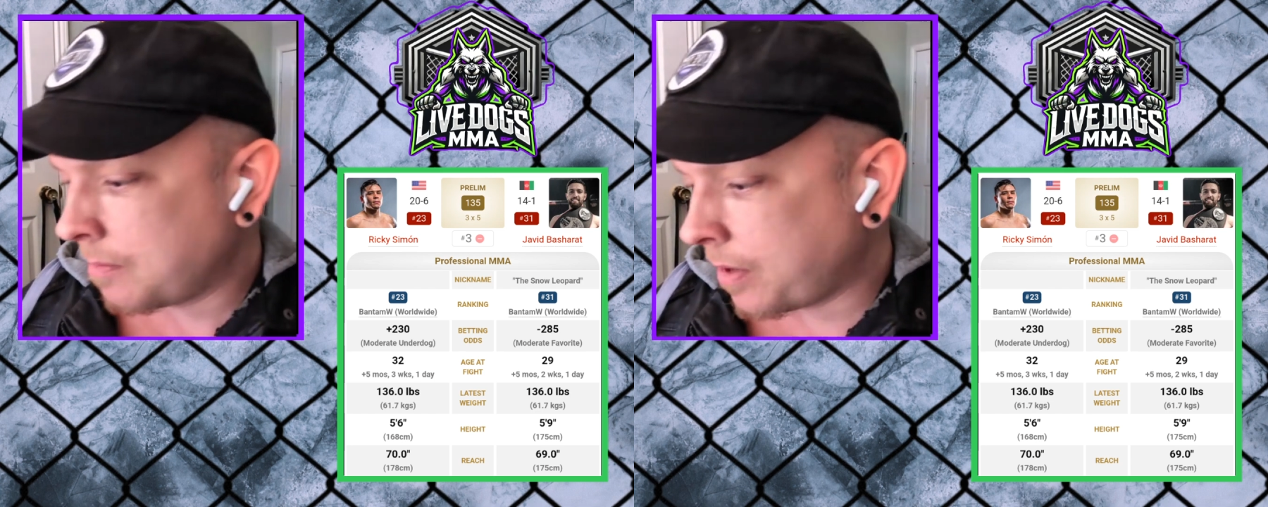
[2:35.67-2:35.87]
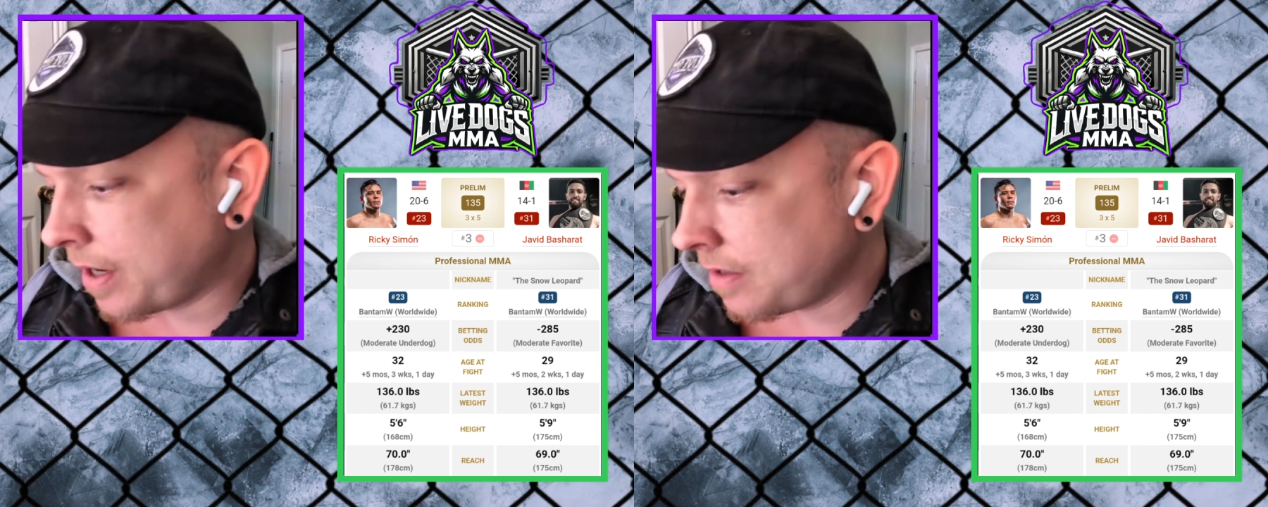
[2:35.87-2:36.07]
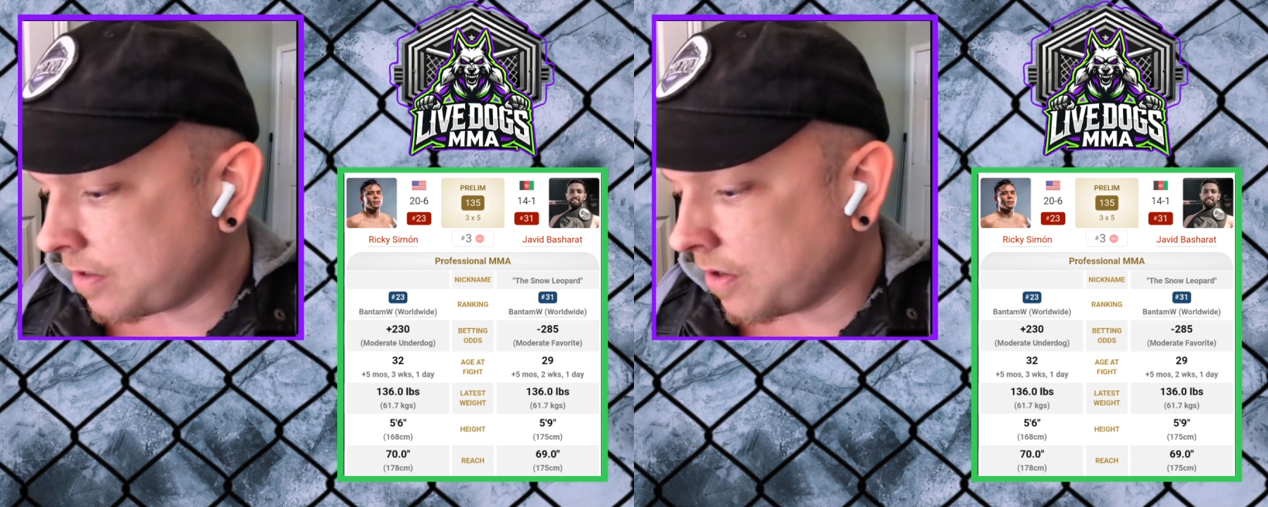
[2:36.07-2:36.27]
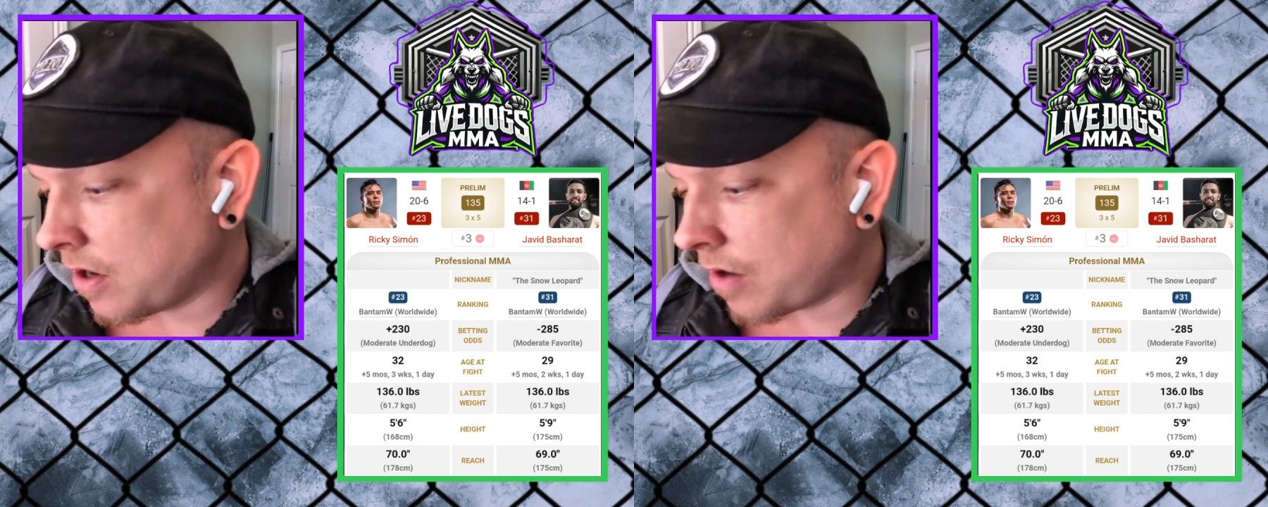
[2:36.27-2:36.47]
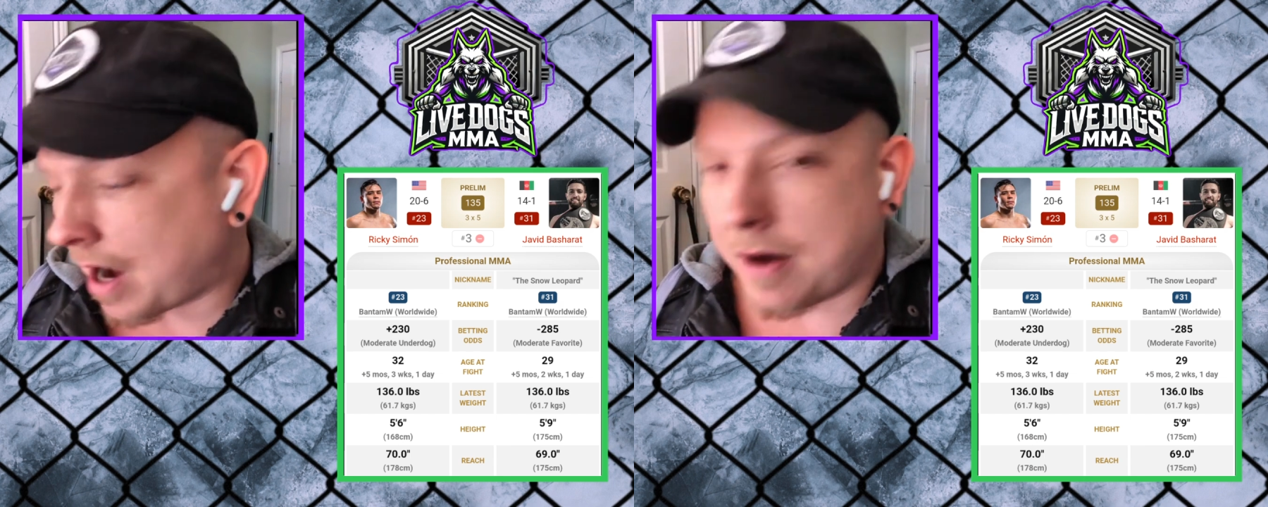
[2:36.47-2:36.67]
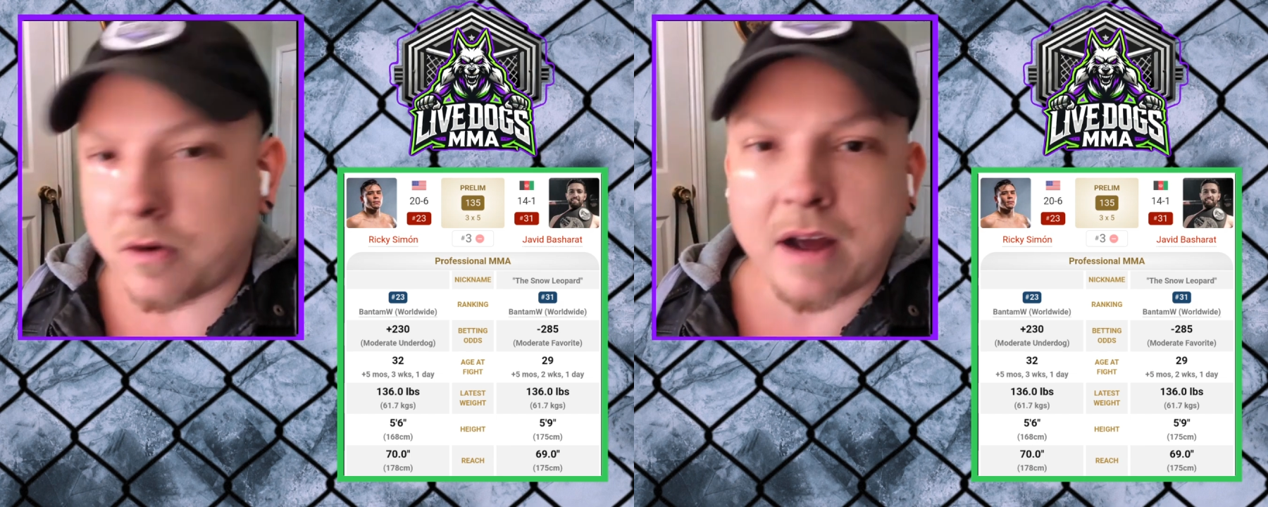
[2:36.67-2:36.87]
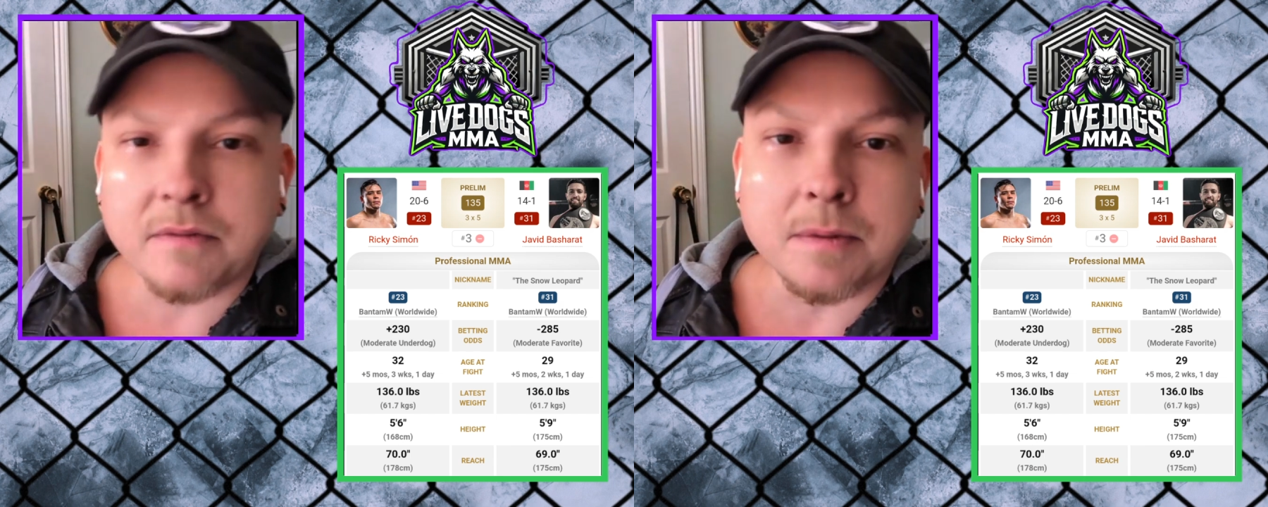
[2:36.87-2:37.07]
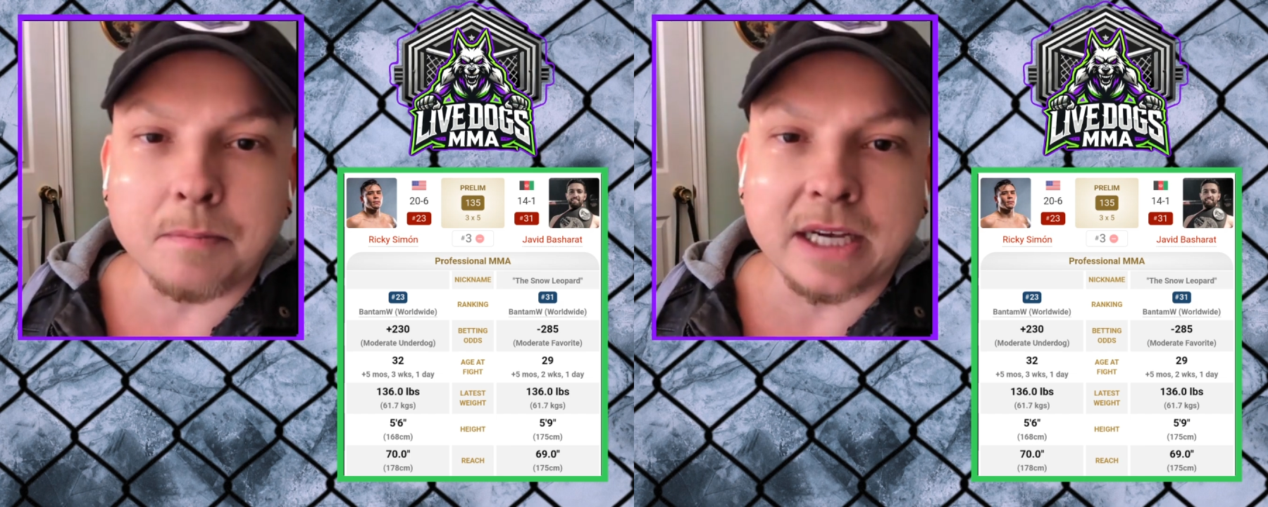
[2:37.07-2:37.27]
But, I don't
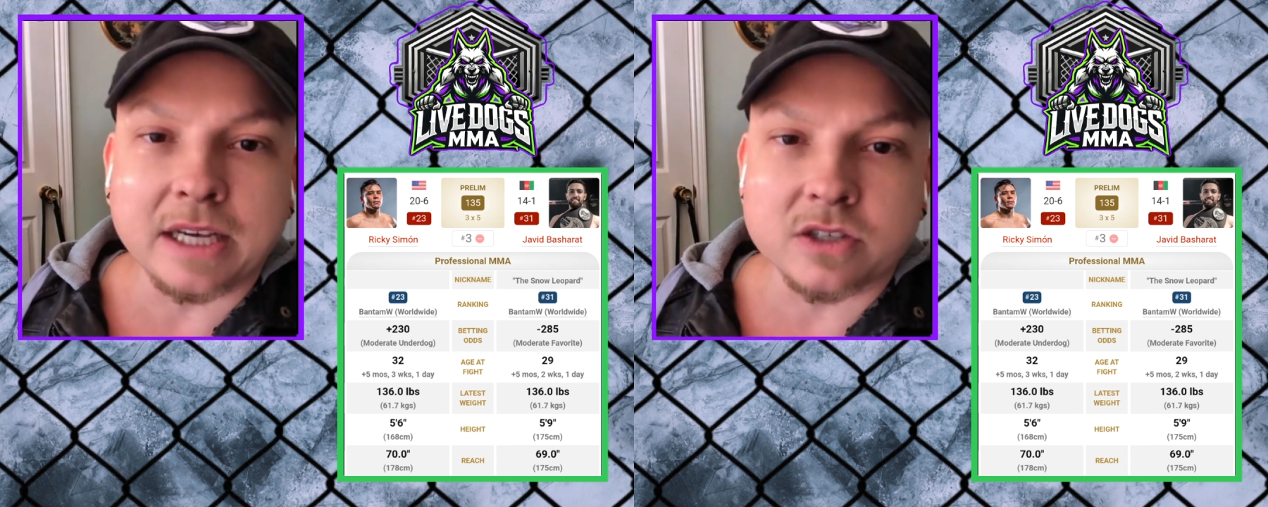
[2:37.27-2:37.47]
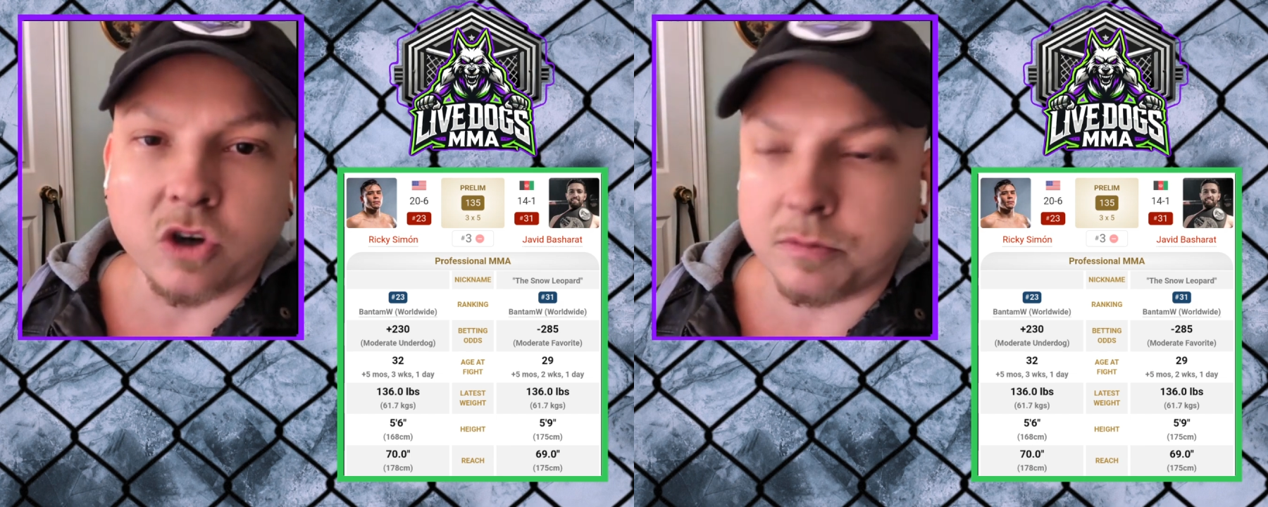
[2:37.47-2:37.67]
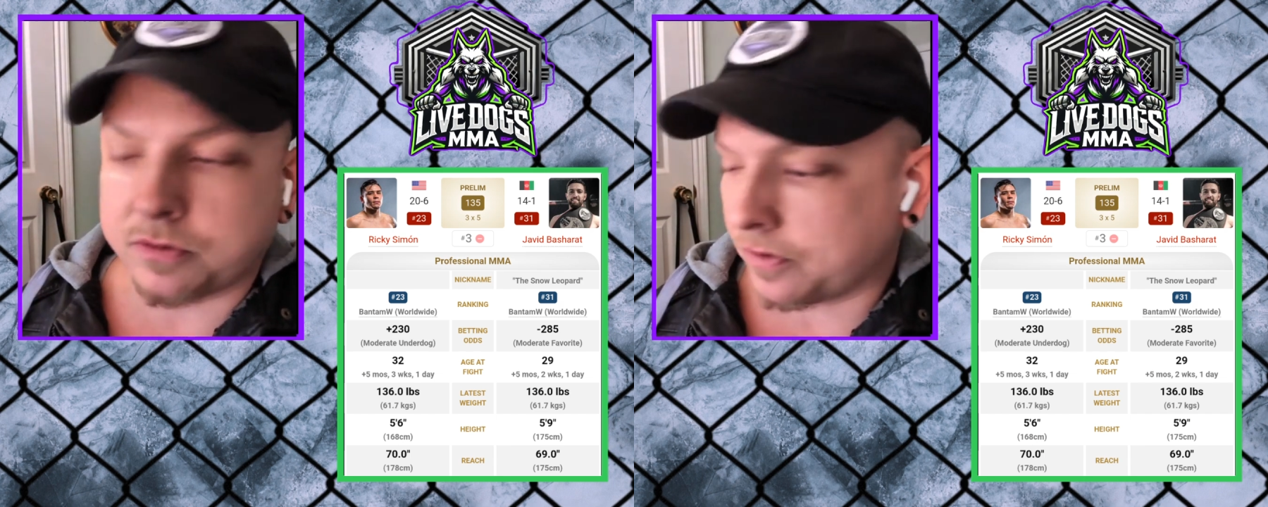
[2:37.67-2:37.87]
have the biggest hopes